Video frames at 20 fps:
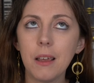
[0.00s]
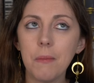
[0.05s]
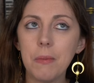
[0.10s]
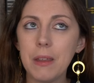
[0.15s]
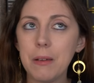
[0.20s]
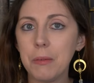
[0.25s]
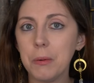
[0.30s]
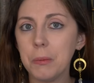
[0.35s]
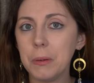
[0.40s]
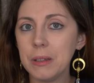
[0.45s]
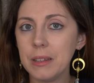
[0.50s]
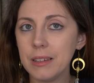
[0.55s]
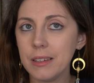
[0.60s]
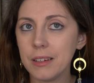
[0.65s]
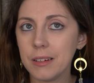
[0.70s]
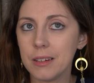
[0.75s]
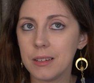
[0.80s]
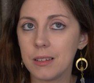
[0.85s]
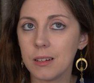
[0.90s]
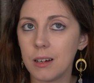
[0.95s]
I've never read the
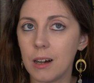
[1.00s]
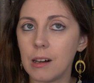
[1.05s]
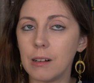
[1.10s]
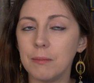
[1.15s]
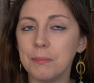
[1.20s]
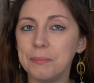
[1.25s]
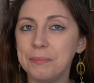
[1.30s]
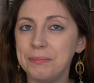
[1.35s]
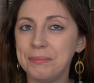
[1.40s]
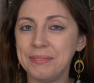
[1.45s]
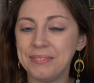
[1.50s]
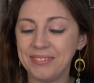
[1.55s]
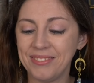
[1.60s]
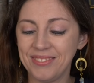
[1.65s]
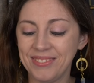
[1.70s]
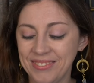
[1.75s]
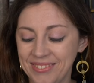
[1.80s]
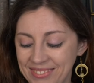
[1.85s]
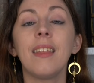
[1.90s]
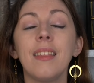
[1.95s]
series at all.
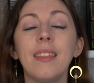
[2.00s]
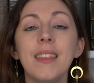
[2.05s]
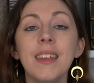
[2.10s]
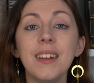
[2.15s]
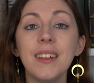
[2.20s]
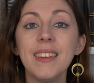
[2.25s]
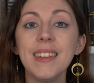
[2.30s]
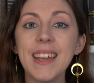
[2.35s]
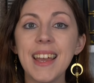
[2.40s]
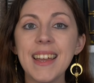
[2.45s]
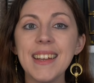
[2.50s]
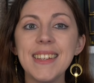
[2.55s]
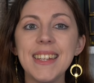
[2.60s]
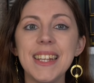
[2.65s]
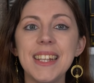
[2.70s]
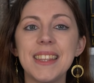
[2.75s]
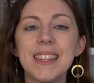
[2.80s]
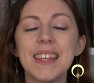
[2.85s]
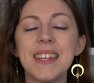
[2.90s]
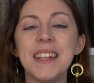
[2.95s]
Then on the
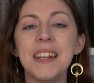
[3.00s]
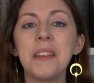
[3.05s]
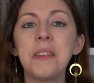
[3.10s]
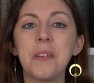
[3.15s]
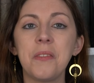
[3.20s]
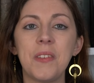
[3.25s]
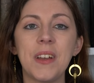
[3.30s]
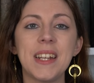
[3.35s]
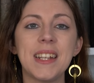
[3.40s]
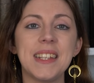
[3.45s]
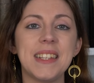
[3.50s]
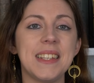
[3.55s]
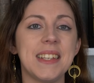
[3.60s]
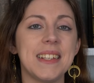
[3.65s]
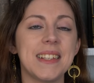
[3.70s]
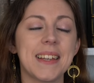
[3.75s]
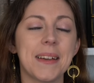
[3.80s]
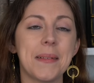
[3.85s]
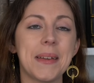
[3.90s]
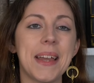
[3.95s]
18th, another fantasy
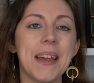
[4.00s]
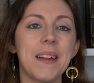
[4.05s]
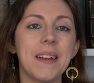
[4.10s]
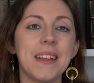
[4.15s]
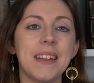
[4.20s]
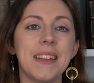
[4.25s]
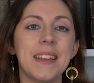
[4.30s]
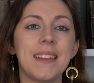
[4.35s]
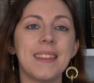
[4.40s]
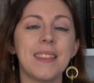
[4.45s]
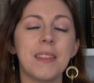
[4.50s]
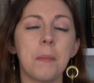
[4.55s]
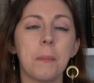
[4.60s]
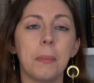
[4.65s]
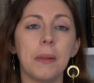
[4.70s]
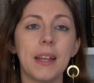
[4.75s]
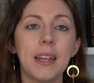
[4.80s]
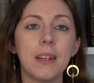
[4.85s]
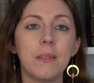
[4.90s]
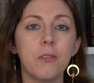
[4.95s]
is coming out. It is
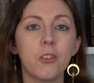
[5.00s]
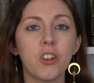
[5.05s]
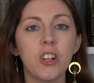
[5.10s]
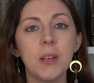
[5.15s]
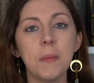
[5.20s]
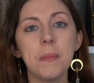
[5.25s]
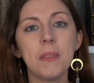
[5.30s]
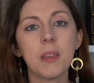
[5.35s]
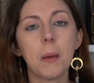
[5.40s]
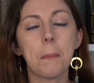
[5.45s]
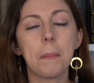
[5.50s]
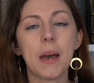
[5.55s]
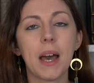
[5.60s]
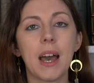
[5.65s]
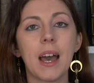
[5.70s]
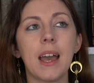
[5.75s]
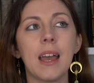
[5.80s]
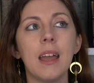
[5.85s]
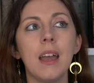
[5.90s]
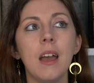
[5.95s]
Blade of Dreams
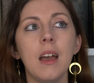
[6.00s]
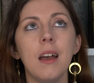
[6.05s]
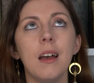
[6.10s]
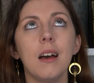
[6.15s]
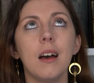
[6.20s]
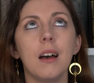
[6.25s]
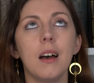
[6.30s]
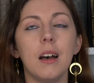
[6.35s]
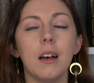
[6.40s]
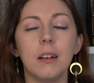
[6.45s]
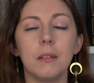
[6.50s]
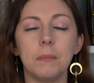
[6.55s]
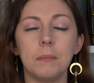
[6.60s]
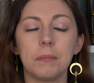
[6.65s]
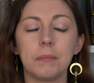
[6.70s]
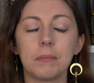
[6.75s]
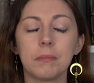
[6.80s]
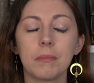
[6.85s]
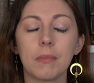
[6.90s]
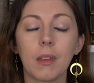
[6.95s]
by
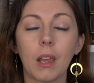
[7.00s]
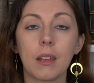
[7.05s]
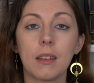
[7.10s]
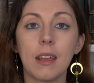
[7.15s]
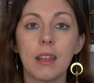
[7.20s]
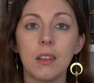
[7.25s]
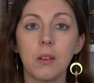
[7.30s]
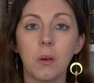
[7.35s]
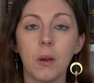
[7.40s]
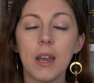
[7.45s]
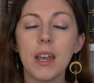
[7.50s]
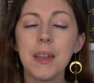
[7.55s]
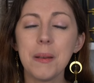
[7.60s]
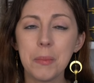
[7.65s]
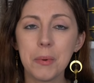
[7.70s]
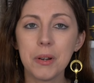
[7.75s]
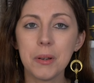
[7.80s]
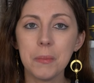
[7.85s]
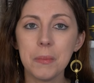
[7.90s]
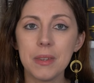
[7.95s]
Daniel
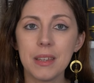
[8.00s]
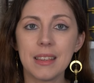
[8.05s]
Abrams.